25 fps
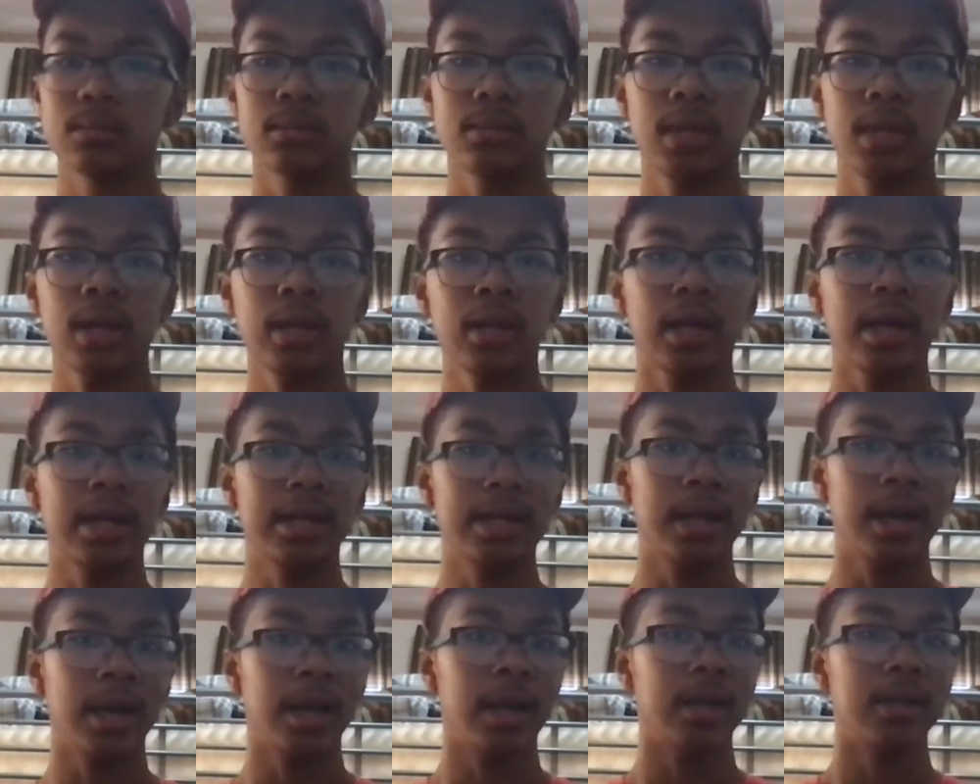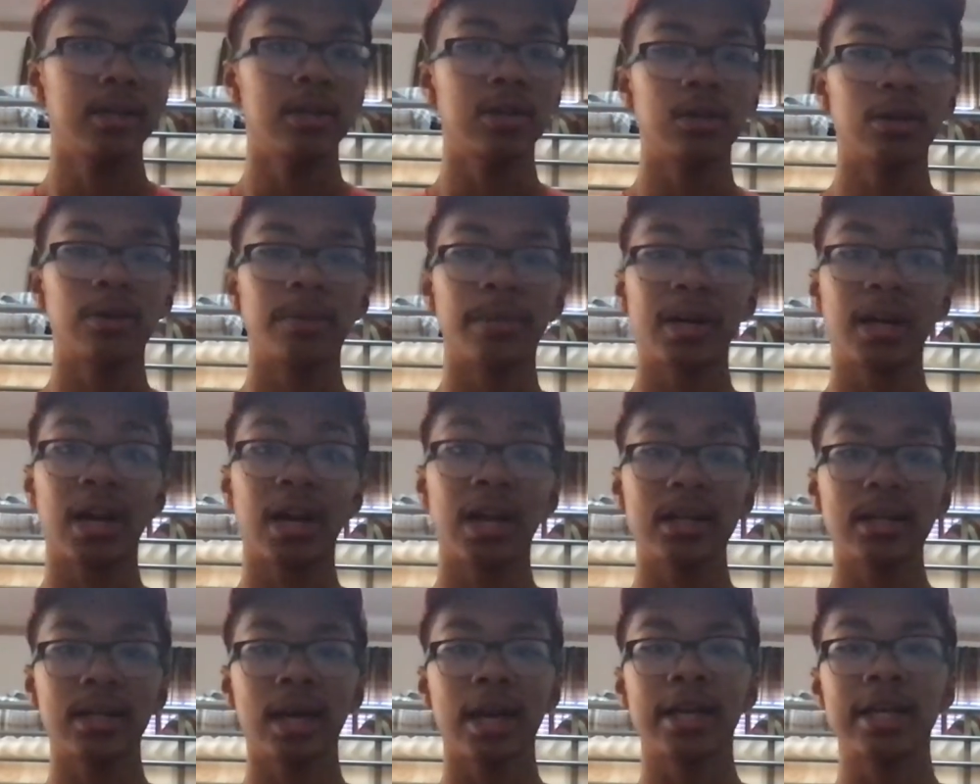Not like that, you know, but
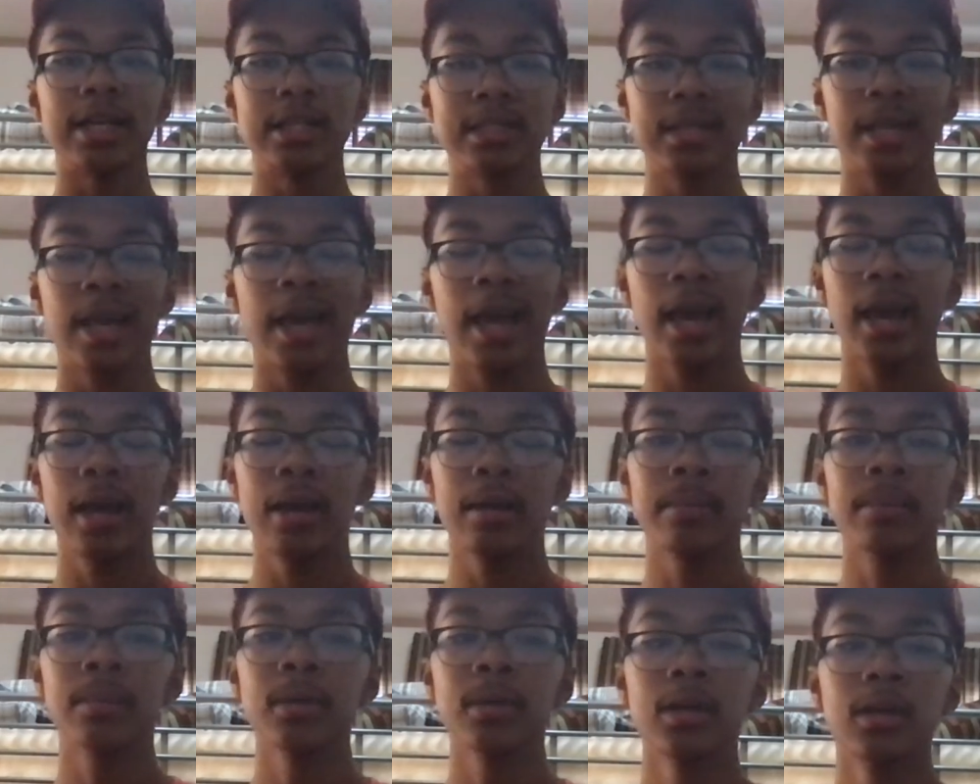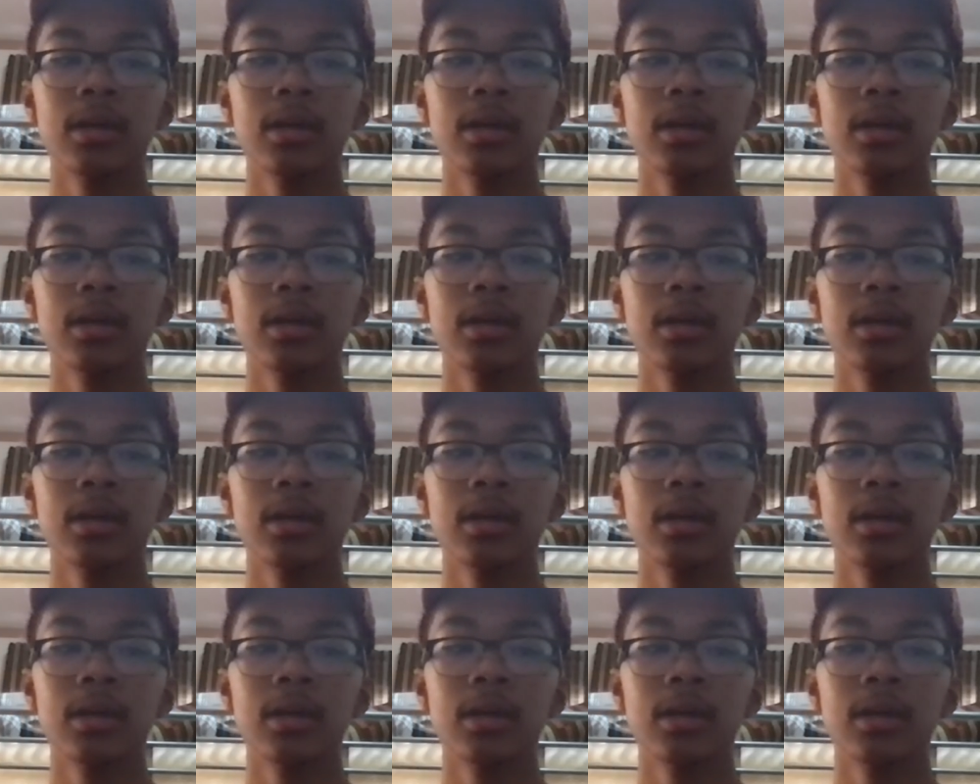I like his game.